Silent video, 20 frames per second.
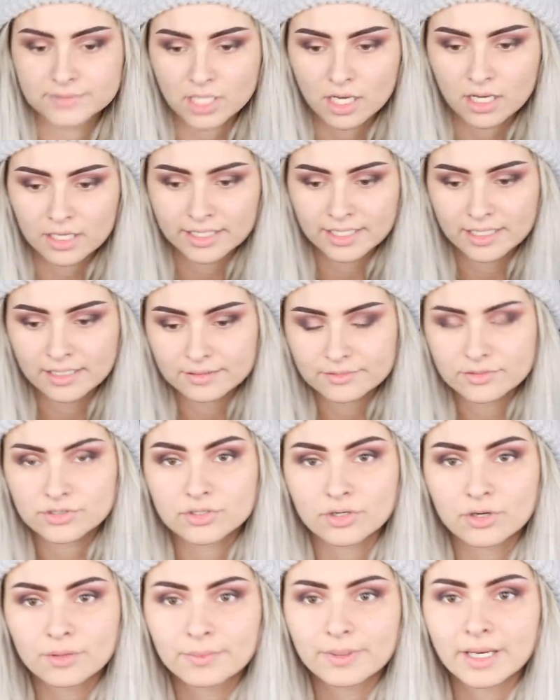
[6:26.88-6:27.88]
Talia,
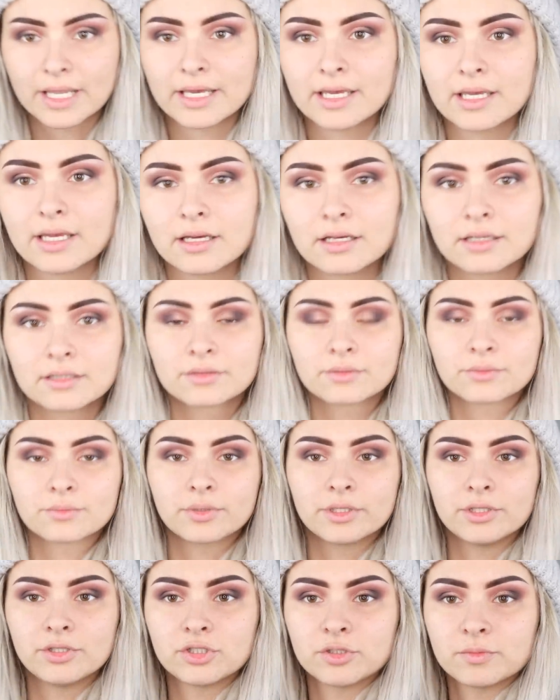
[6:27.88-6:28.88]
stop playing
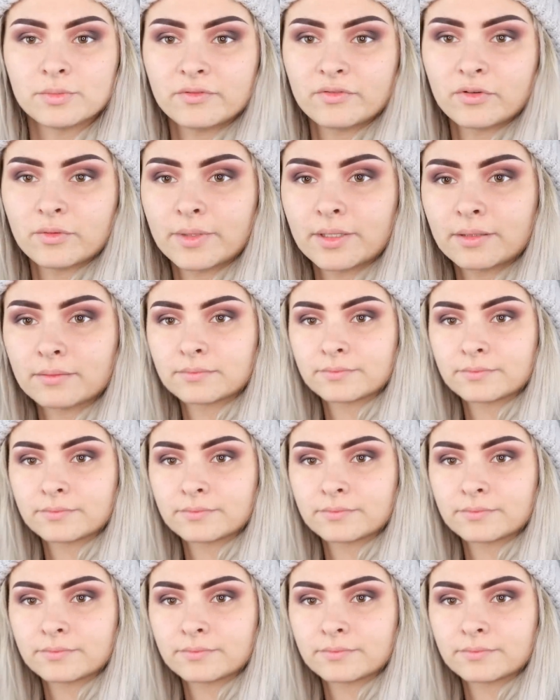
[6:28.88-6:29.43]
when you should be filming.